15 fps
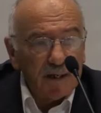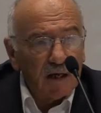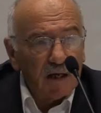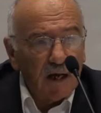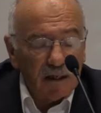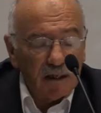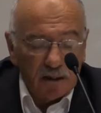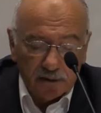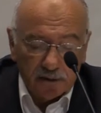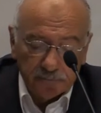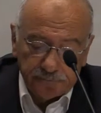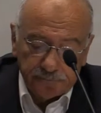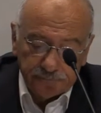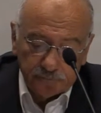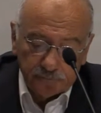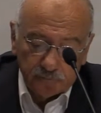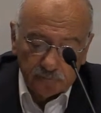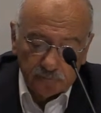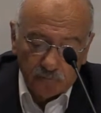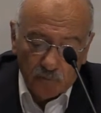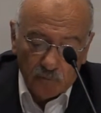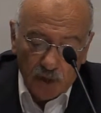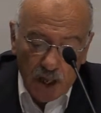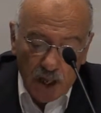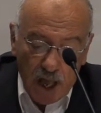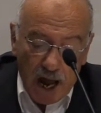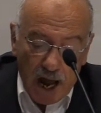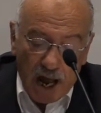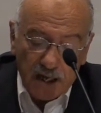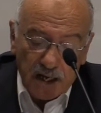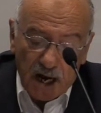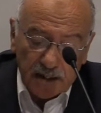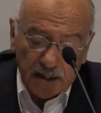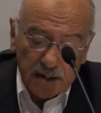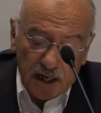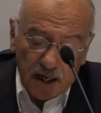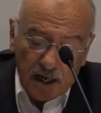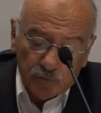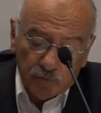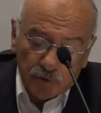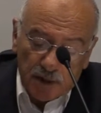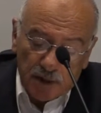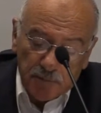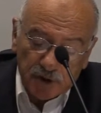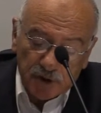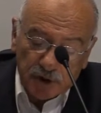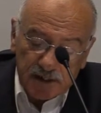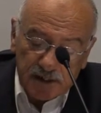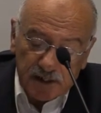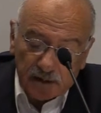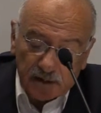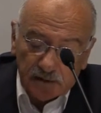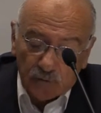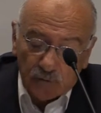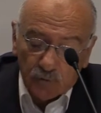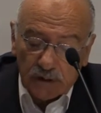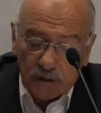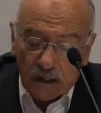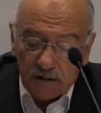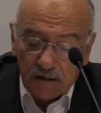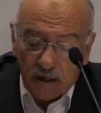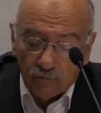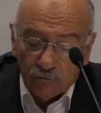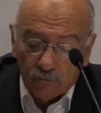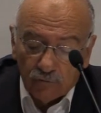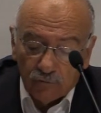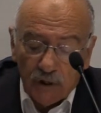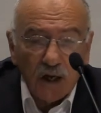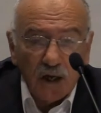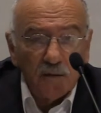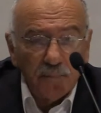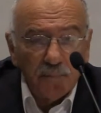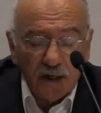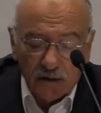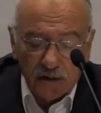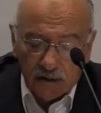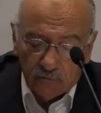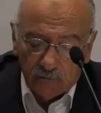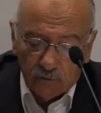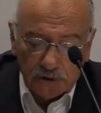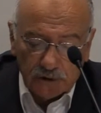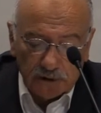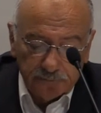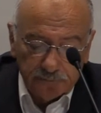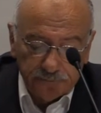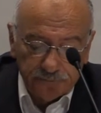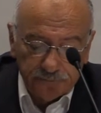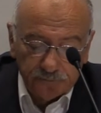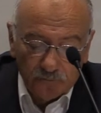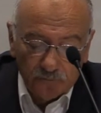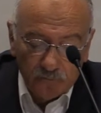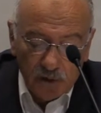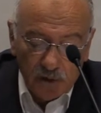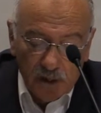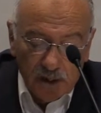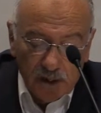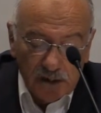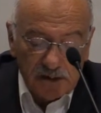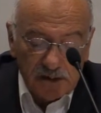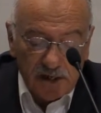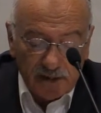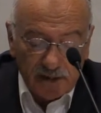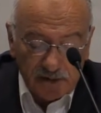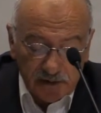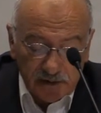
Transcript: And they are in turn different from Middle Eastern Armenians, and they're all different from Armenians living in